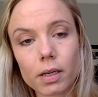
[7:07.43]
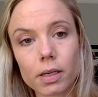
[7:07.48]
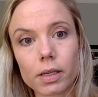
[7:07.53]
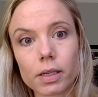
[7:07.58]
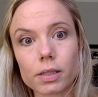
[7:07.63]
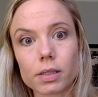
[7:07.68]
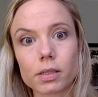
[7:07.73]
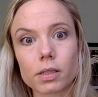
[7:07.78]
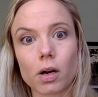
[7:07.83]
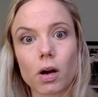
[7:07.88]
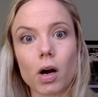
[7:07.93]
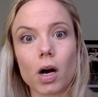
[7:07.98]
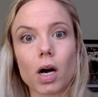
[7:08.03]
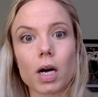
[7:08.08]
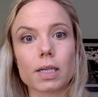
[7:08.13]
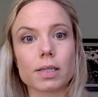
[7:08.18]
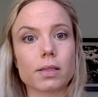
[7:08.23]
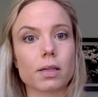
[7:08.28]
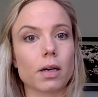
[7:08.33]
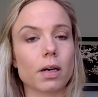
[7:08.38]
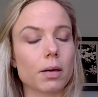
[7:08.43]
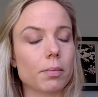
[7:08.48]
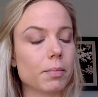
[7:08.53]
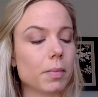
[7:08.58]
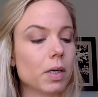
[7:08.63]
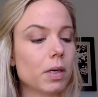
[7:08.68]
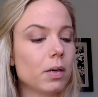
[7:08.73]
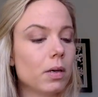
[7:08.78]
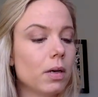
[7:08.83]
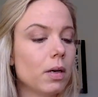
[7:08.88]
It's
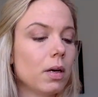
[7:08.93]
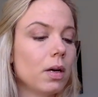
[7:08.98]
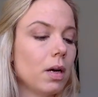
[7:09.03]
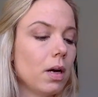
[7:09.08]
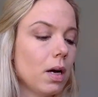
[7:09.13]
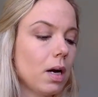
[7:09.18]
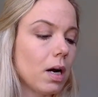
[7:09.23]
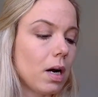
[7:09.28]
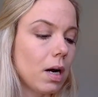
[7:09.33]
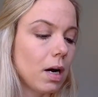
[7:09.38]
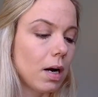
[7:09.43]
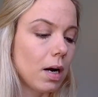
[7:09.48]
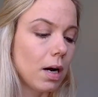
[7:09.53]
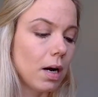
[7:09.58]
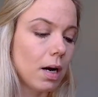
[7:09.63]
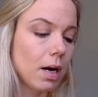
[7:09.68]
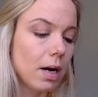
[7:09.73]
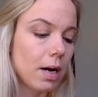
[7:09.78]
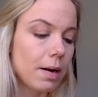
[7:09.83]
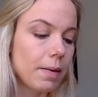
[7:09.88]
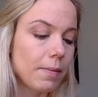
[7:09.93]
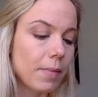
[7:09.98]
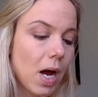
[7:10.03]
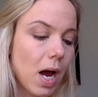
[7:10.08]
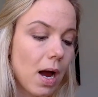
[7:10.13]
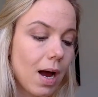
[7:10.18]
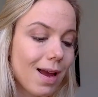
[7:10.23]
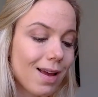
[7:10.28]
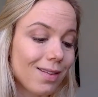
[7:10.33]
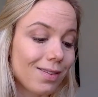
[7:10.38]
awesome.
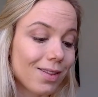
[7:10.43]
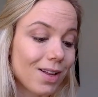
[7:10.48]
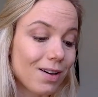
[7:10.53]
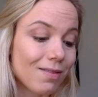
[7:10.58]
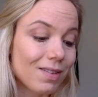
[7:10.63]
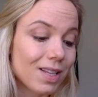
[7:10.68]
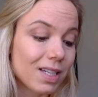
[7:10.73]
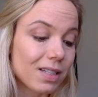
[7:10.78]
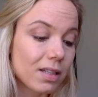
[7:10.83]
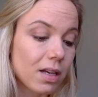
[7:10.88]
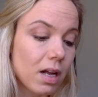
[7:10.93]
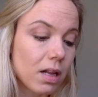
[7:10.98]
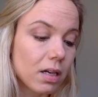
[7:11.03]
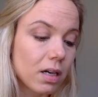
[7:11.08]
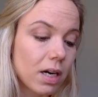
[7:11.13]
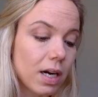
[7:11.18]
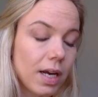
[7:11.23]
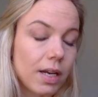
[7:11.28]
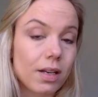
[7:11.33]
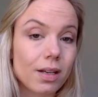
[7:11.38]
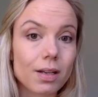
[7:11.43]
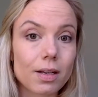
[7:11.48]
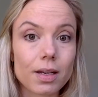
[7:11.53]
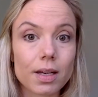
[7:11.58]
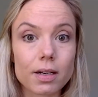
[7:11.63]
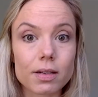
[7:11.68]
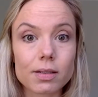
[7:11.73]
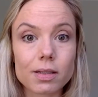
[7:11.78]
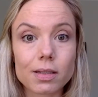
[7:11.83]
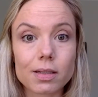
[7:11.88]
I love this color, and
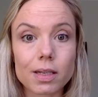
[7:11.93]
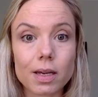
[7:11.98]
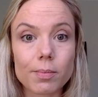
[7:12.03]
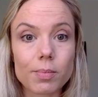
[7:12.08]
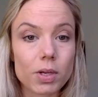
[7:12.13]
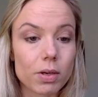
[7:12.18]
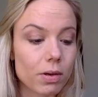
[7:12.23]
here's the tip.